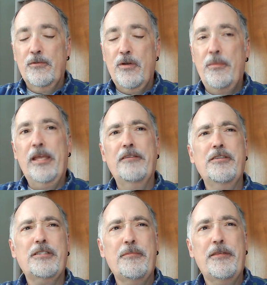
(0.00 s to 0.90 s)
I hope that gives
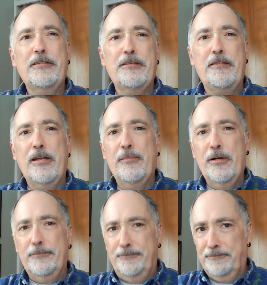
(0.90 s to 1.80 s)
you some things to think
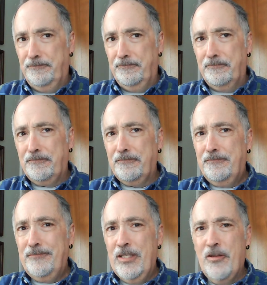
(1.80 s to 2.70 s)
about.
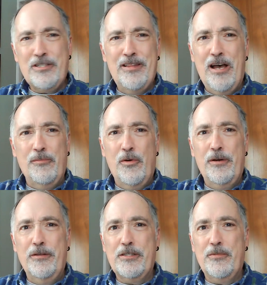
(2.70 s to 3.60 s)
There's a lot
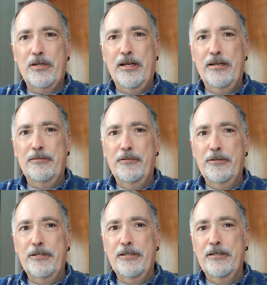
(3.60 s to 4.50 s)
more in this one. I
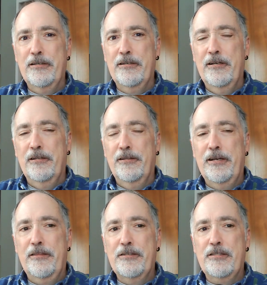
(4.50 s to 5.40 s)
really
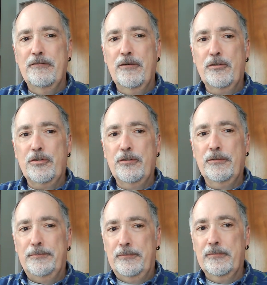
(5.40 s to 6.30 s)
like this
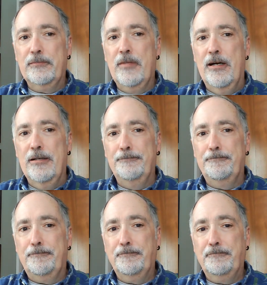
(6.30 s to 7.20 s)
devotional. Um,
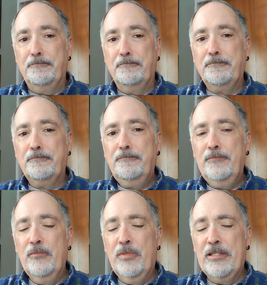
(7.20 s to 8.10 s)

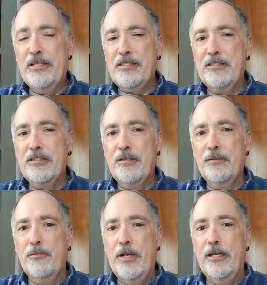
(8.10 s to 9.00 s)
but listen to
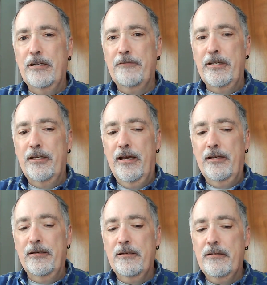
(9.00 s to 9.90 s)
the reading of it
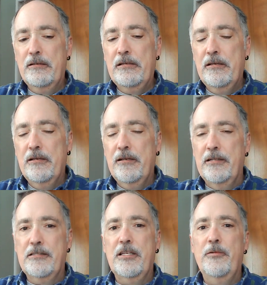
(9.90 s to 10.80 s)
again
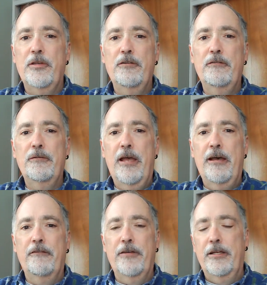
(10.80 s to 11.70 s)
and see what you
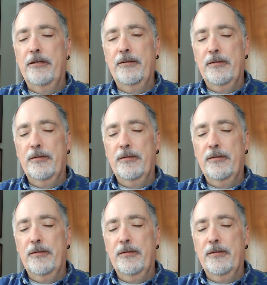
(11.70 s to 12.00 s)
have in it.